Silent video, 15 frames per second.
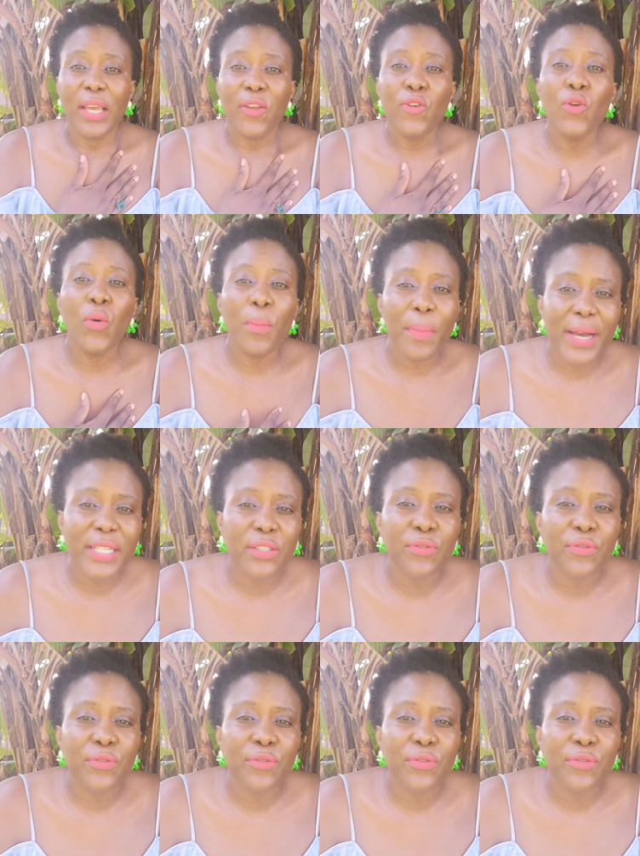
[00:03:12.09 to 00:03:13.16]
You must
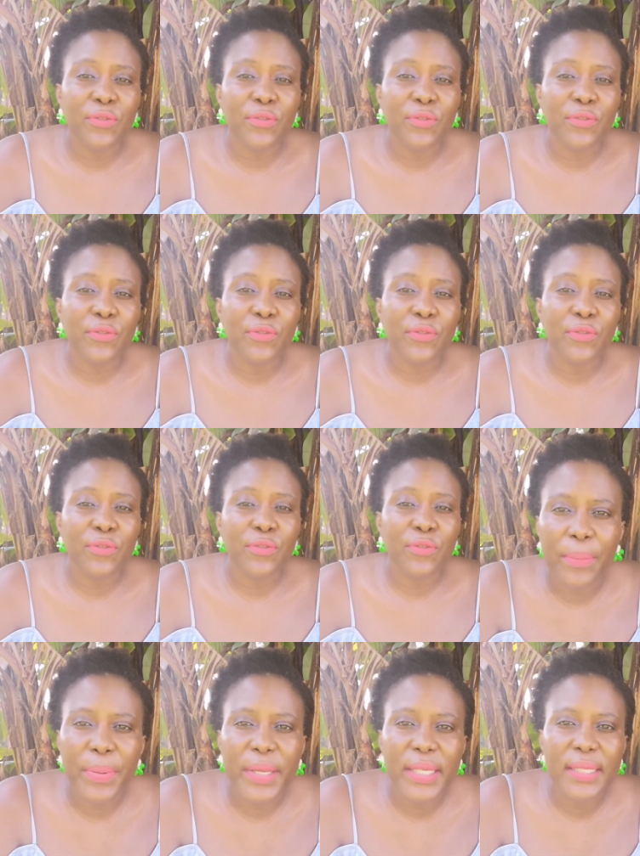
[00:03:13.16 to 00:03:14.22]
forever hold your
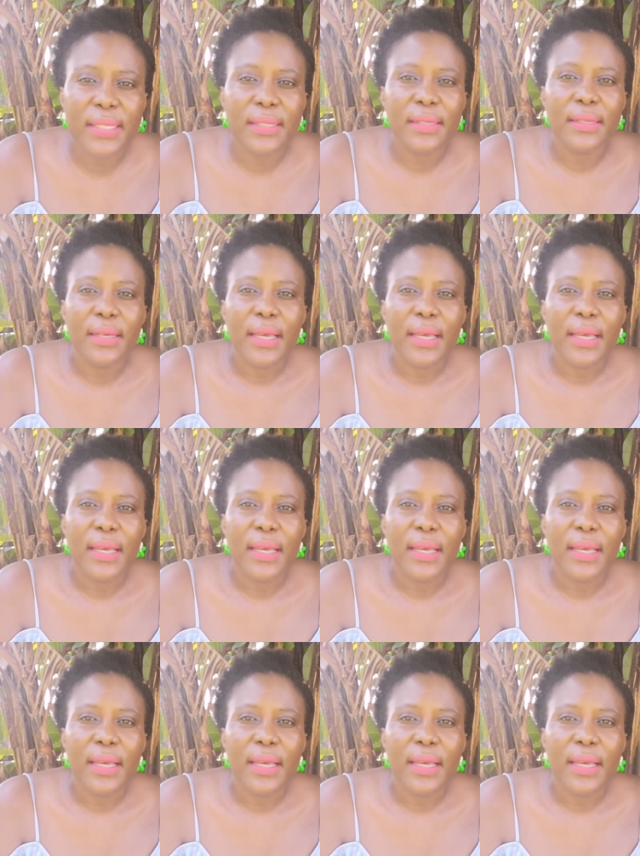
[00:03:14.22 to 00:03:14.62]
peace.